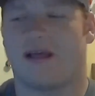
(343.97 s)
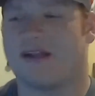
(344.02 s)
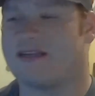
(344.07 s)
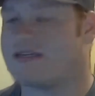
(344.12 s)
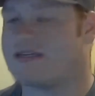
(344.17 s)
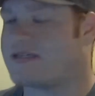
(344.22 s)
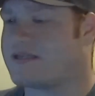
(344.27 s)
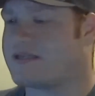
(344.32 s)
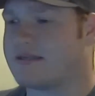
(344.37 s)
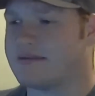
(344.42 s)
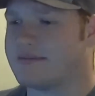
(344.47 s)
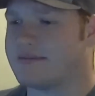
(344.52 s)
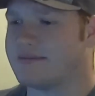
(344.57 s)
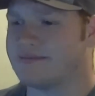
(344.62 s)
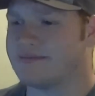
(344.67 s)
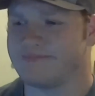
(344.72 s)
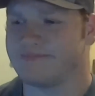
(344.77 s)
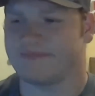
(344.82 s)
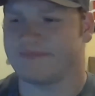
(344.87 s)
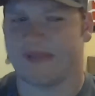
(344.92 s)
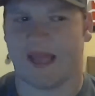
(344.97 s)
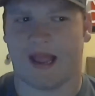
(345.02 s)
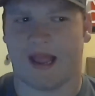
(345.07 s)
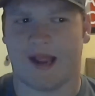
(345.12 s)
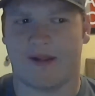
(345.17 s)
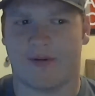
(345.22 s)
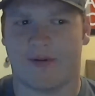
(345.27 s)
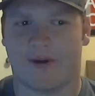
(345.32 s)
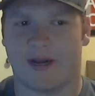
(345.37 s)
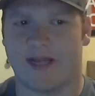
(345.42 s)
I just
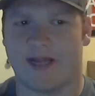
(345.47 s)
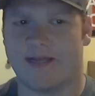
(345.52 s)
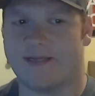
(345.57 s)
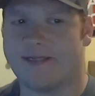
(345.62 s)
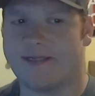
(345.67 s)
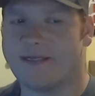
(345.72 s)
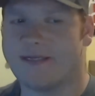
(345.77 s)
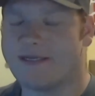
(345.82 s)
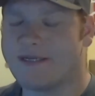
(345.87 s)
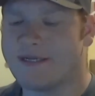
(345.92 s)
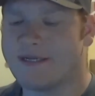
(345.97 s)
can't quite